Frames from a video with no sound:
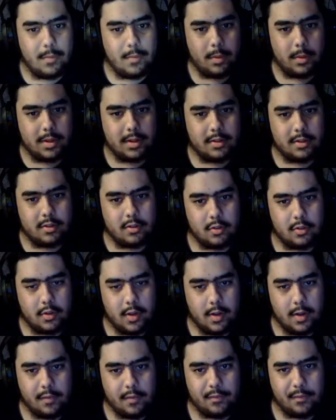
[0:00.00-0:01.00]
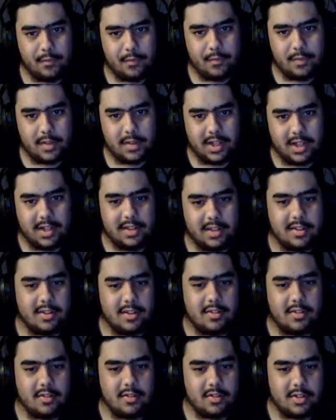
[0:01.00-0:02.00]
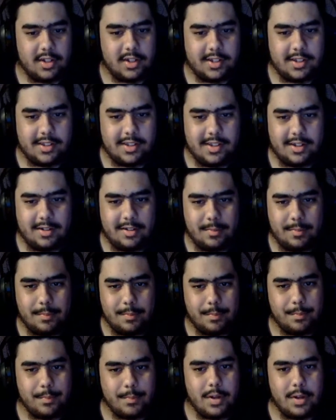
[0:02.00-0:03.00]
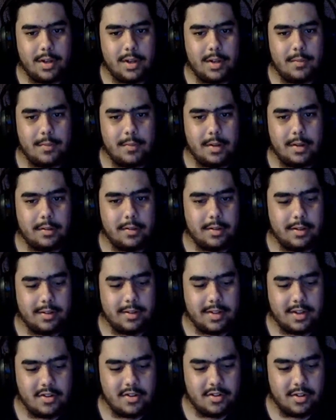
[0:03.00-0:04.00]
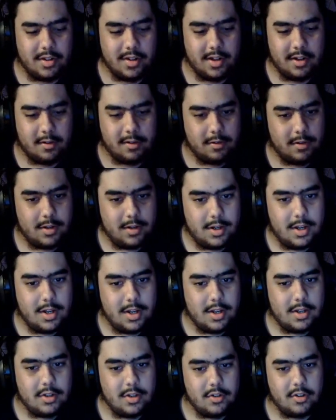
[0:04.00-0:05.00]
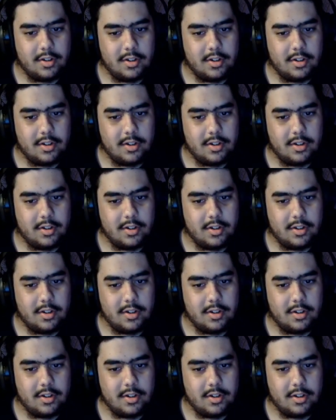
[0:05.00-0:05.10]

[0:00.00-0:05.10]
with it turned off. Like, it doesn't look like it's there, but in reality it's actually there. You just